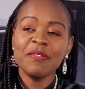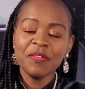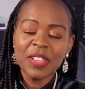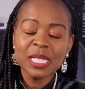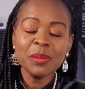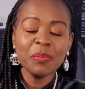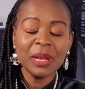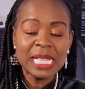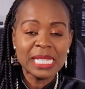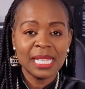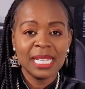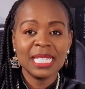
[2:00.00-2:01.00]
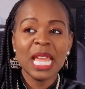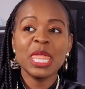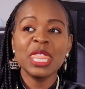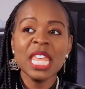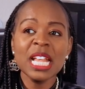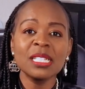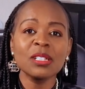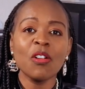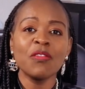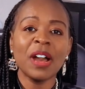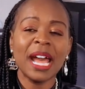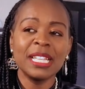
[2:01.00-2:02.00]
fixed mindset thinks
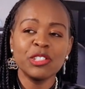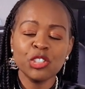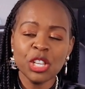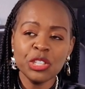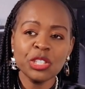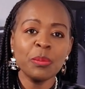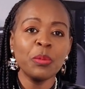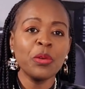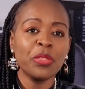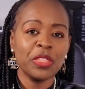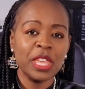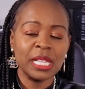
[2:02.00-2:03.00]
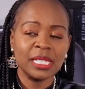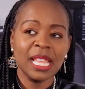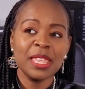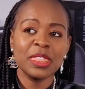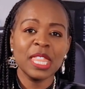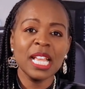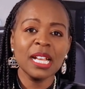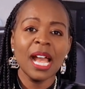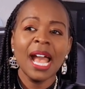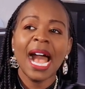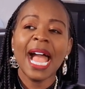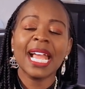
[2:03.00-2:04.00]
of unchangeable things. They think,
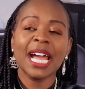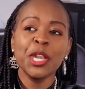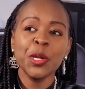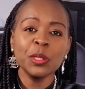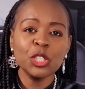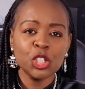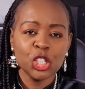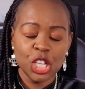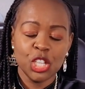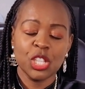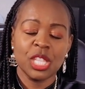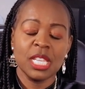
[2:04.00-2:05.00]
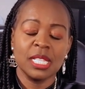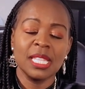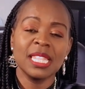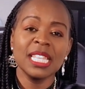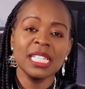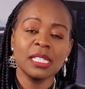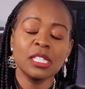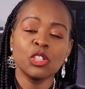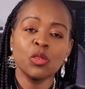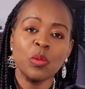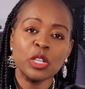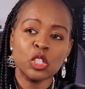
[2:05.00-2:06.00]
I cannot change this. This
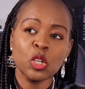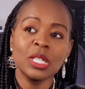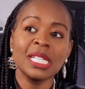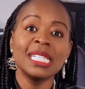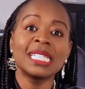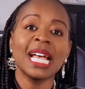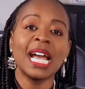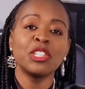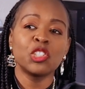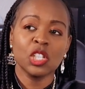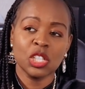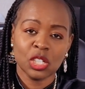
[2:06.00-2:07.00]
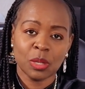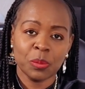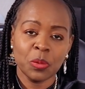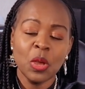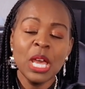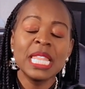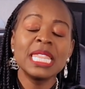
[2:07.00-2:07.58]
situation is unchangeable.